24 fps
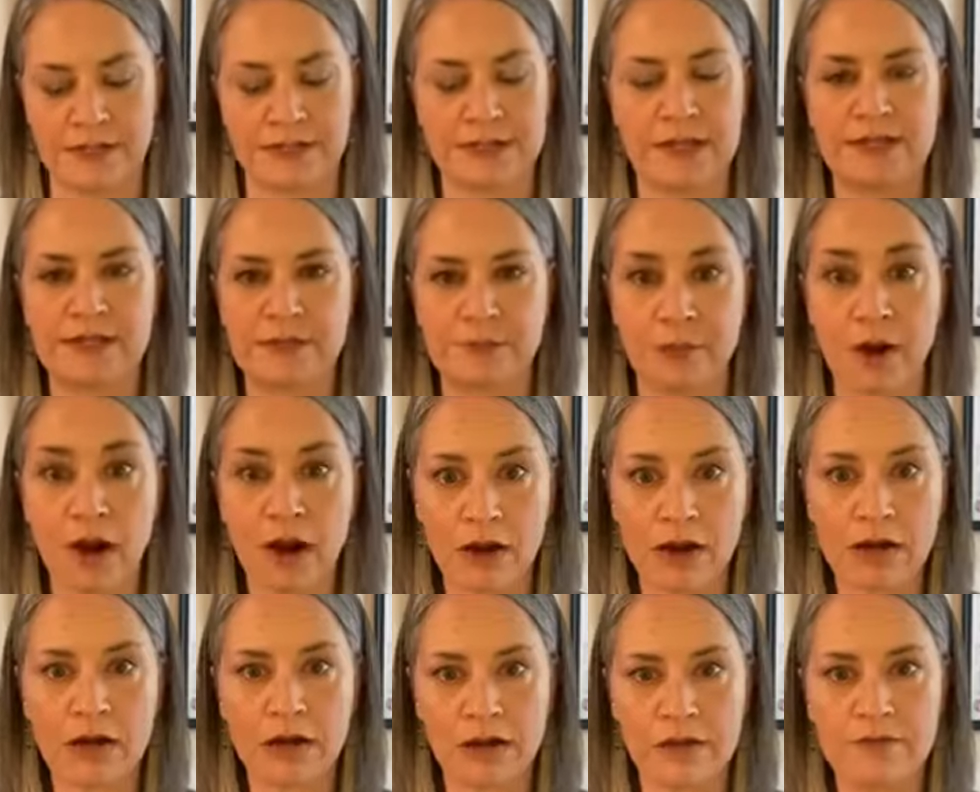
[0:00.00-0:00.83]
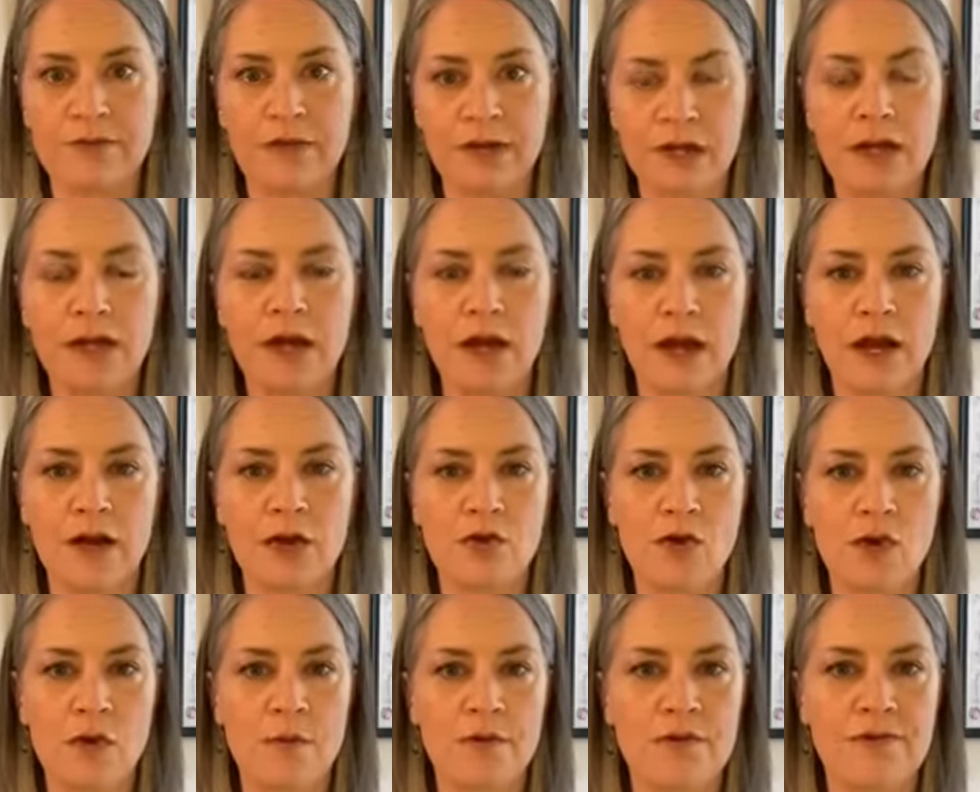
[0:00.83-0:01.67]
That's part of a
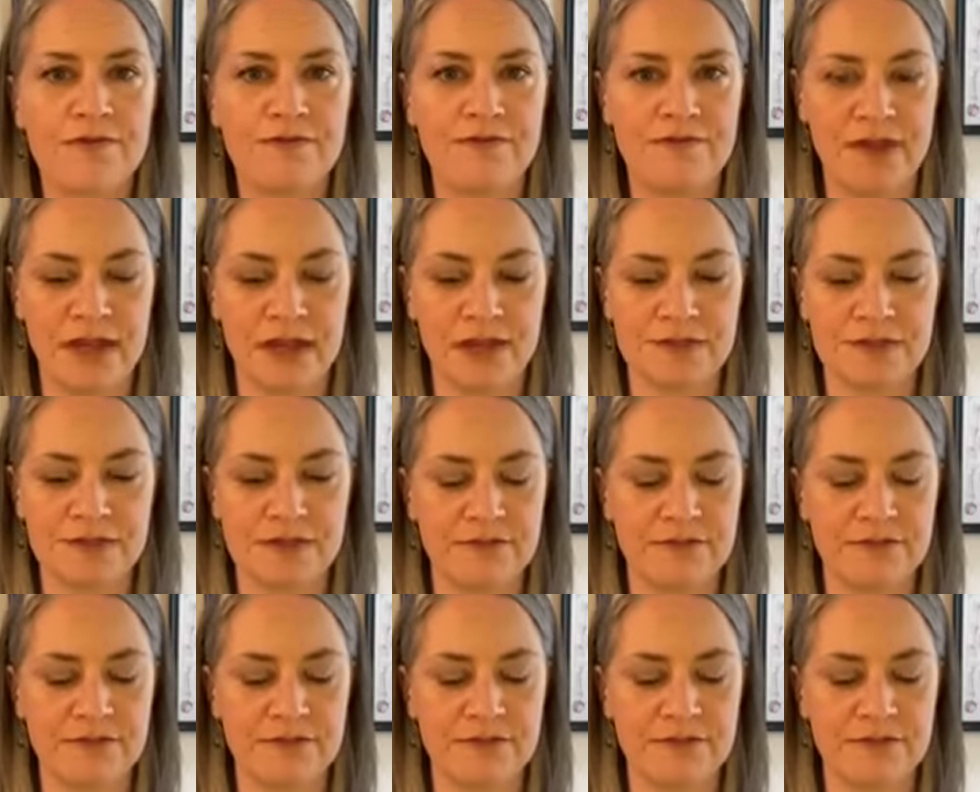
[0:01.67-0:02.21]
normal phase